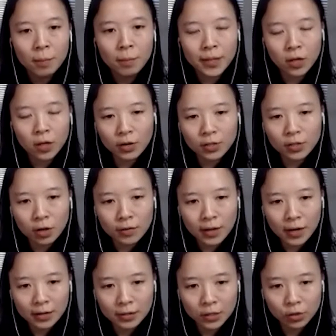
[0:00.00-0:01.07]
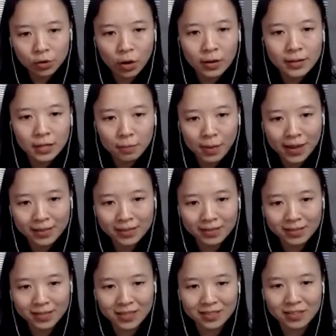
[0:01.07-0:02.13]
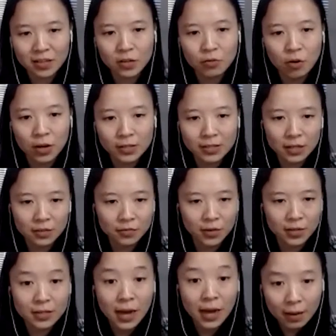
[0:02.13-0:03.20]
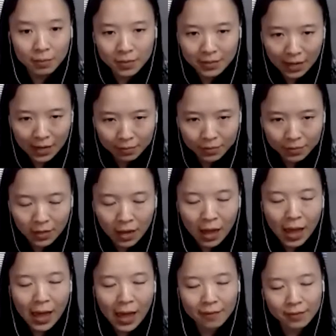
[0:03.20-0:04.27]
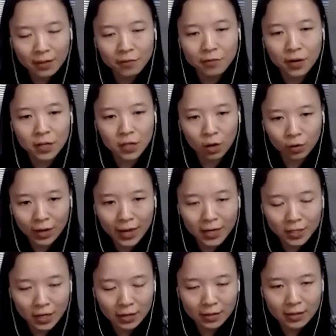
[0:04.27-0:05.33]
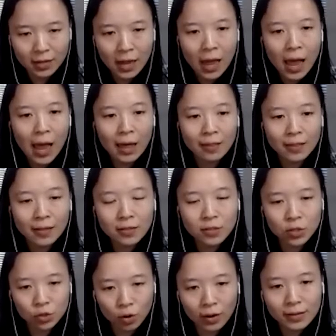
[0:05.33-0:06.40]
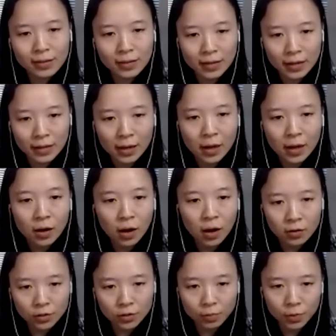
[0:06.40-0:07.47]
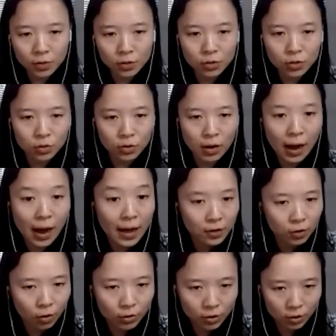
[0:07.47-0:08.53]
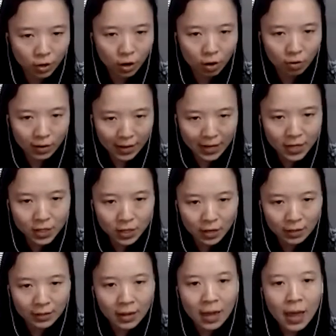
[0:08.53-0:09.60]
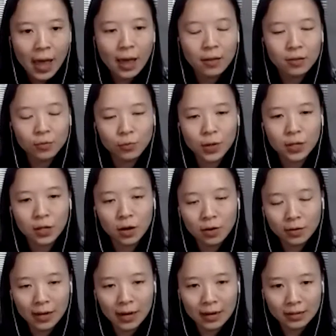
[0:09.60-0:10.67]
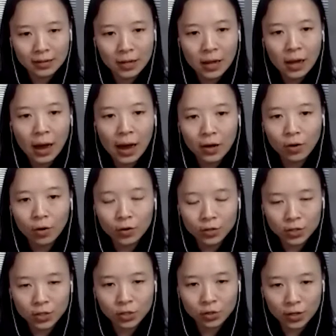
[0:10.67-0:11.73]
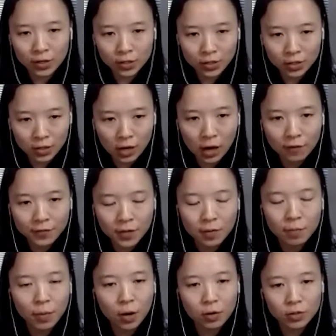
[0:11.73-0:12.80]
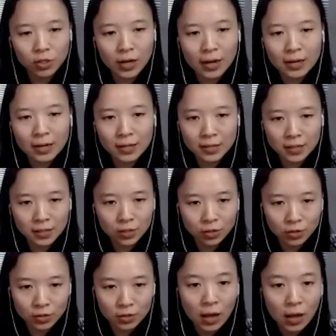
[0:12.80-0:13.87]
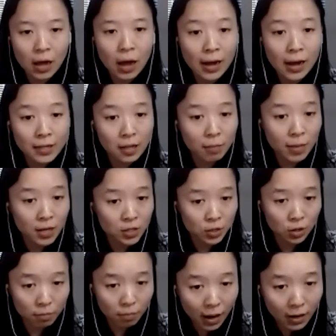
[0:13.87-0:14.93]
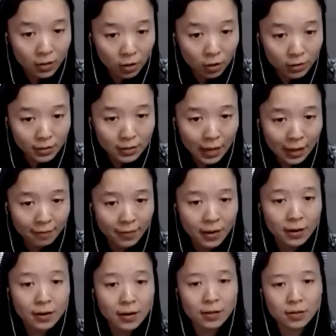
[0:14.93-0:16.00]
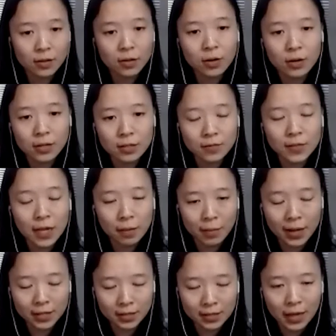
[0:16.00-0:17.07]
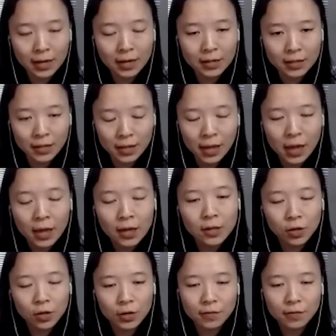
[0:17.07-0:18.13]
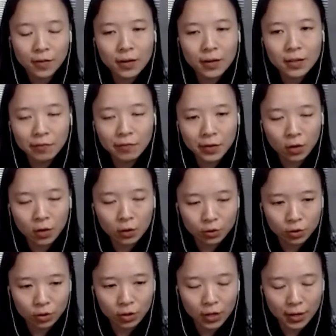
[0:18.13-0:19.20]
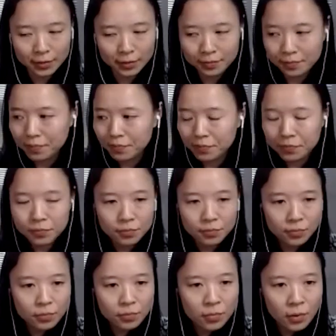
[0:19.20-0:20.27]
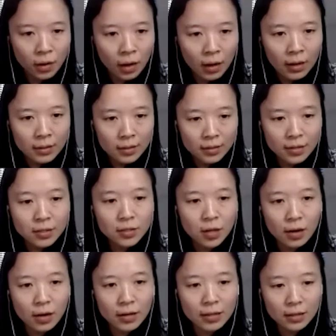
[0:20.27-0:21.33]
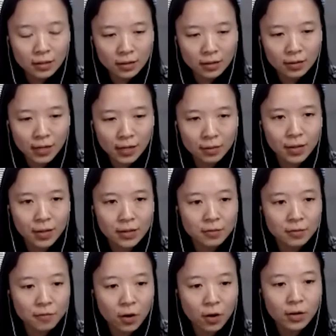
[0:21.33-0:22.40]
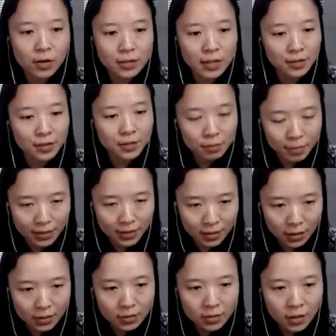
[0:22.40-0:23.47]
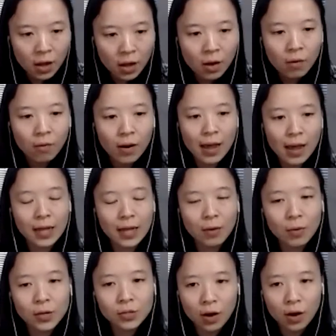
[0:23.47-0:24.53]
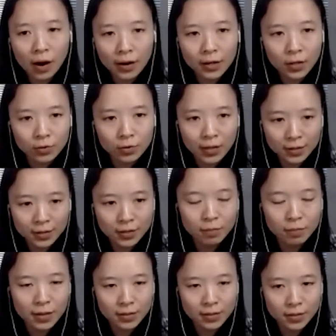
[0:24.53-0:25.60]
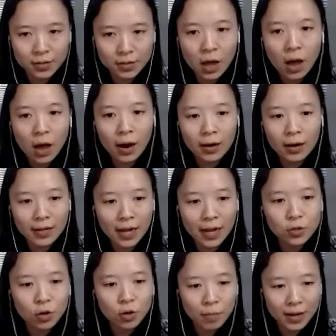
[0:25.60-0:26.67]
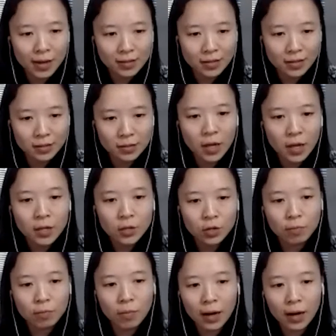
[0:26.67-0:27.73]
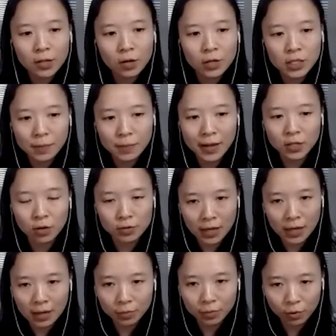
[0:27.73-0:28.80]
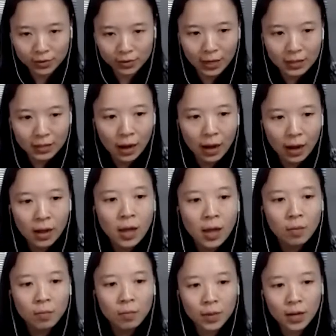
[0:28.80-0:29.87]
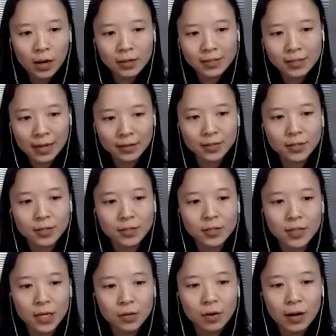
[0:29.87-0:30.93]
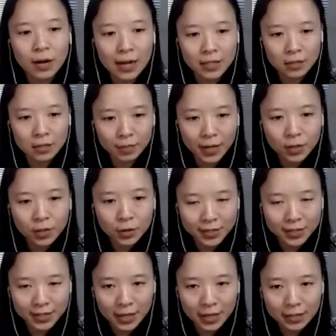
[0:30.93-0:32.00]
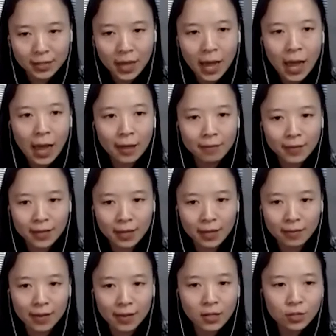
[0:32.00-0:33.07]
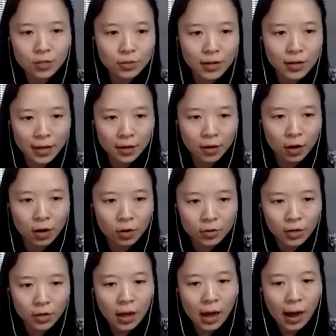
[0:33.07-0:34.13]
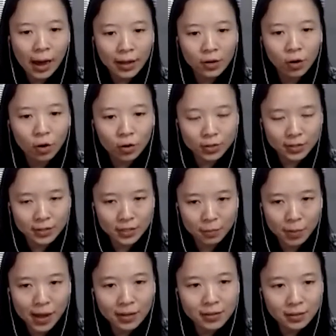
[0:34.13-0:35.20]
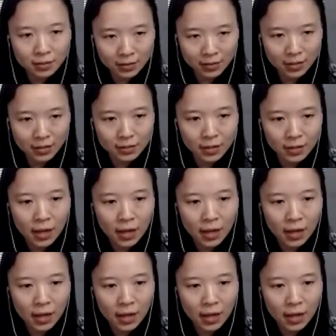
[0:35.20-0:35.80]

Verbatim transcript: but also there are strong dependencies across different timestamps and different locations. And this jointly contribute to higher order correlation. And we know that higher order structure often pose challenges to high dimensional models, and there is a curse of dimensionality. So it's very difficult difficult to learn. This is talk, the theme is tensor methods, right? And I want to argue tensor methods are natural methods to model spatial temporal data because tensors generalize matrices and they can naturally encode higher order dependencies